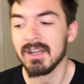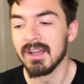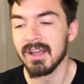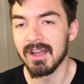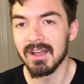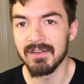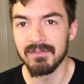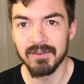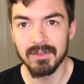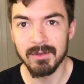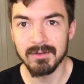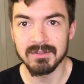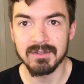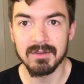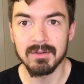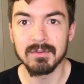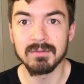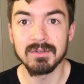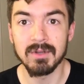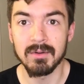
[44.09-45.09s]
Uh, for those of
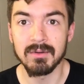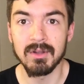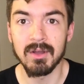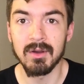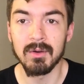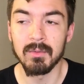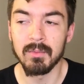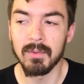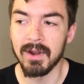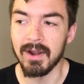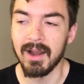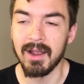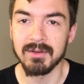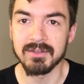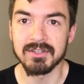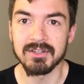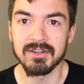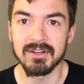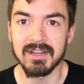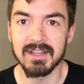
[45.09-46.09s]
you who don't know,
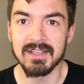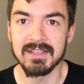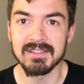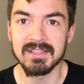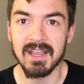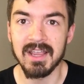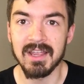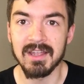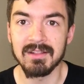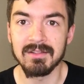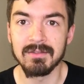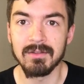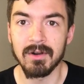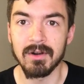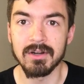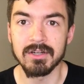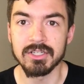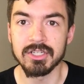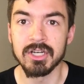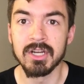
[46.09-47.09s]
Weyerhaeuser is a
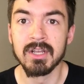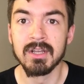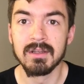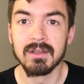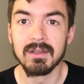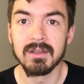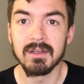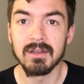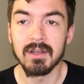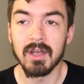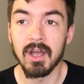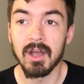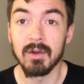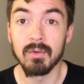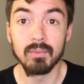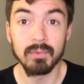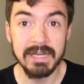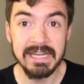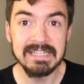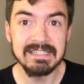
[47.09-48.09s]
large uh,
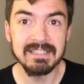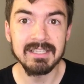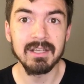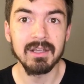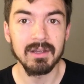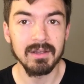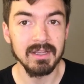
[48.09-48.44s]
REIT.